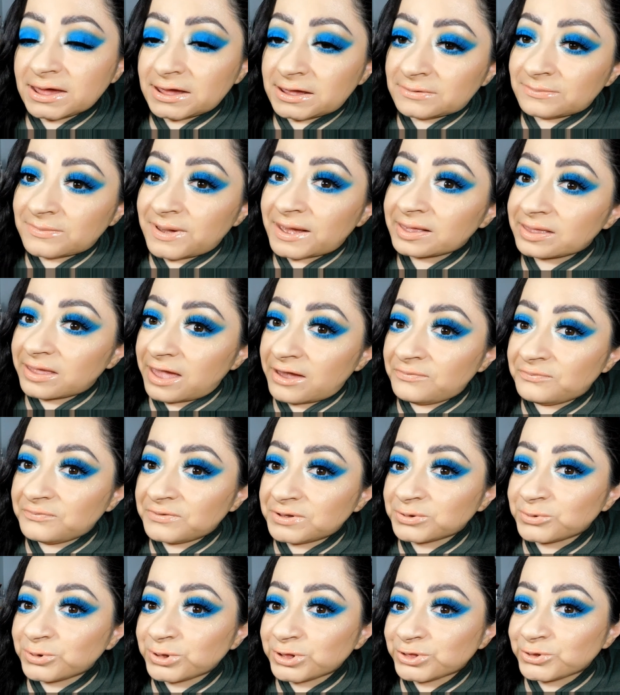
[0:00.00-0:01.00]
in my life
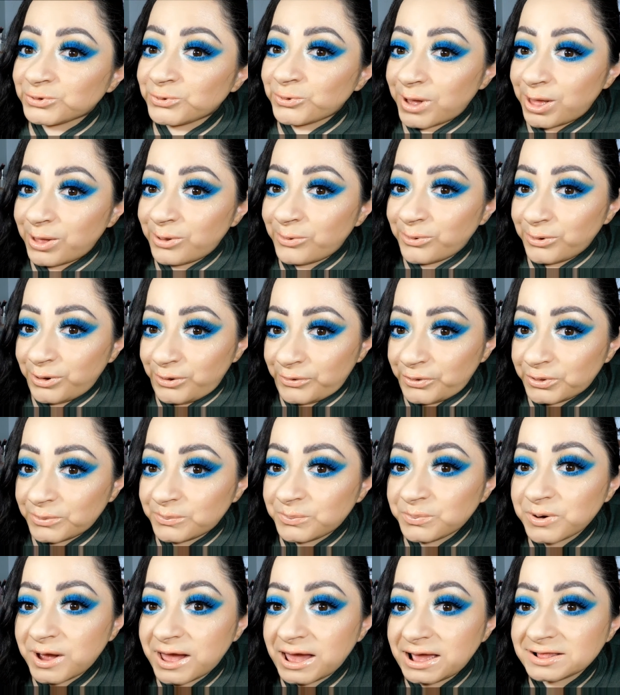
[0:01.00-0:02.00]
and was well worth the
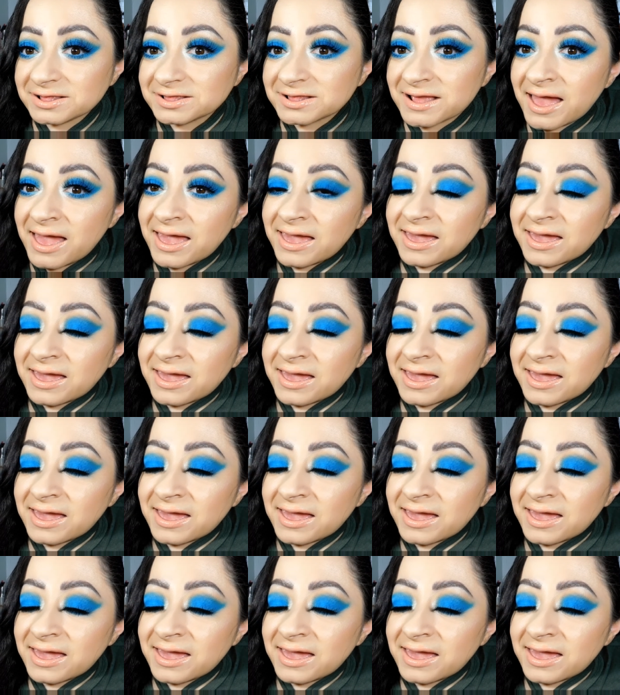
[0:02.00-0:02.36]
price,